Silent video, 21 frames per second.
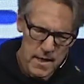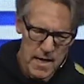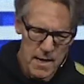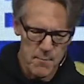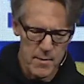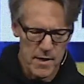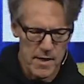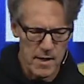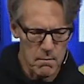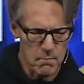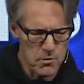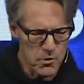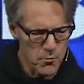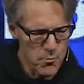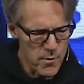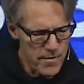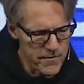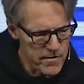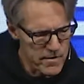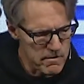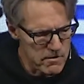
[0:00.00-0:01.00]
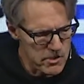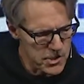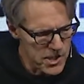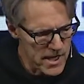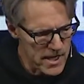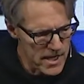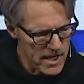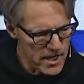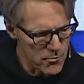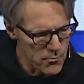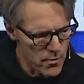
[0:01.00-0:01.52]
and becomes a
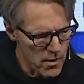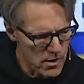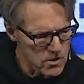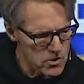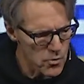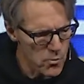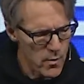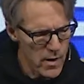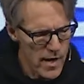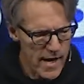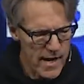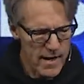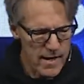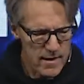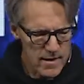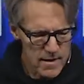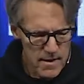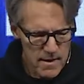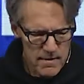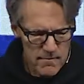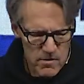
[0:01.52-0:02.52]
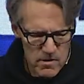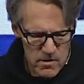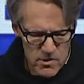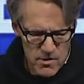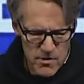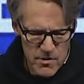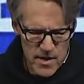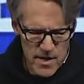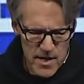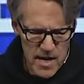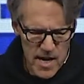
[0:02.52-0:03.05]
refugee. He runs away. Verse
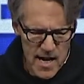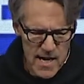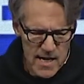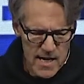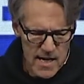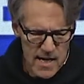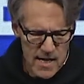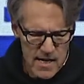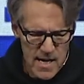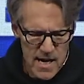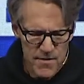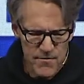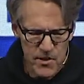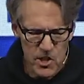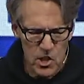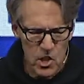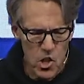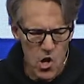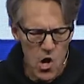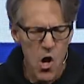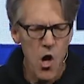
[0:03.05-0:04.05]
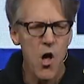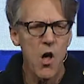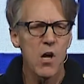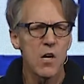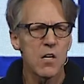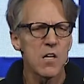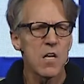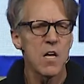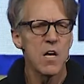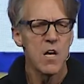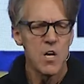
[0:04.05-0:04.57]
thirty-nine, King David
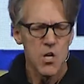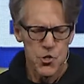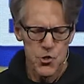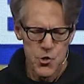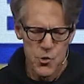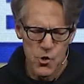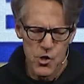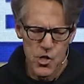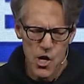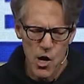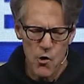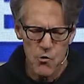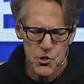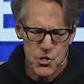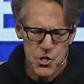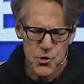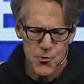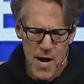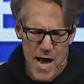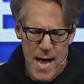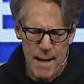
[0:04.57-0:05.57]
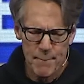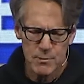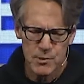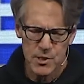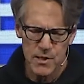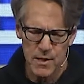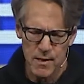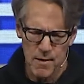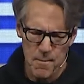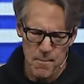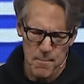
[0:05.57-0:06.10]
longed to go to
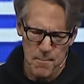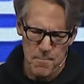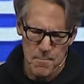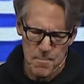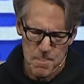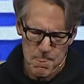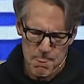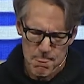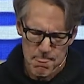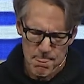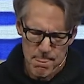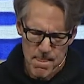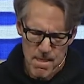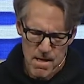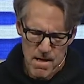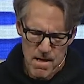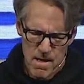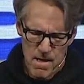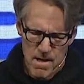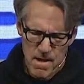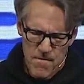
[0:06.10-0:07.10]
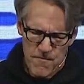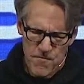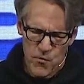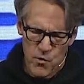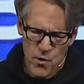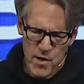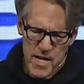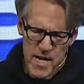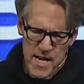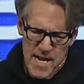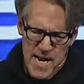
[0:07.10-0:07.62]
Absalom,
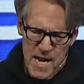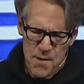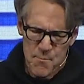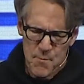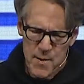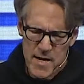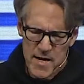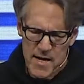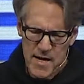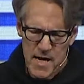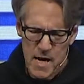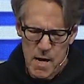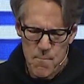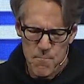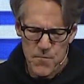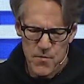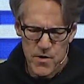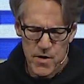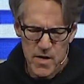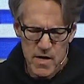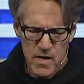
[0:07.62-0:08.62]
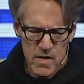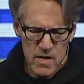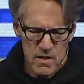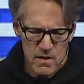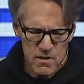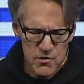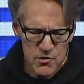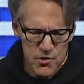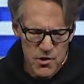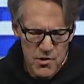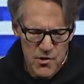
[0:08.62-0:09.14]
for he had been comforted
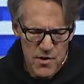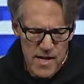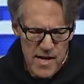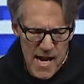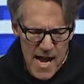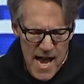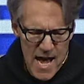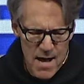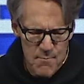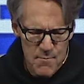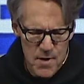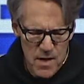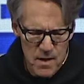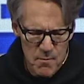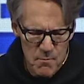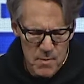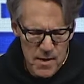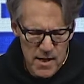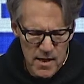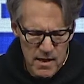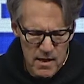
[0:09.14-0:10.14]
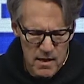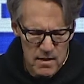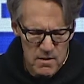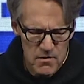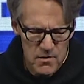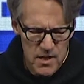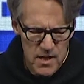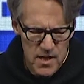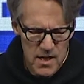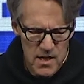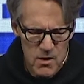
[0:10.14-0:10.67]
concerning Amnon
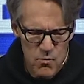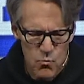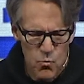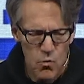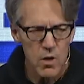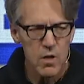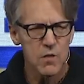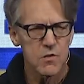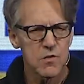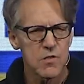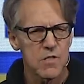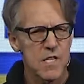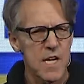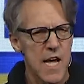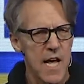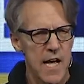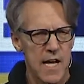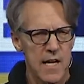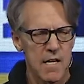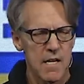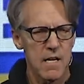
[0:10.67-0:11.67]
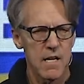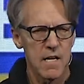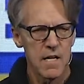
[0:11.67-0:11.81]
because he was dead.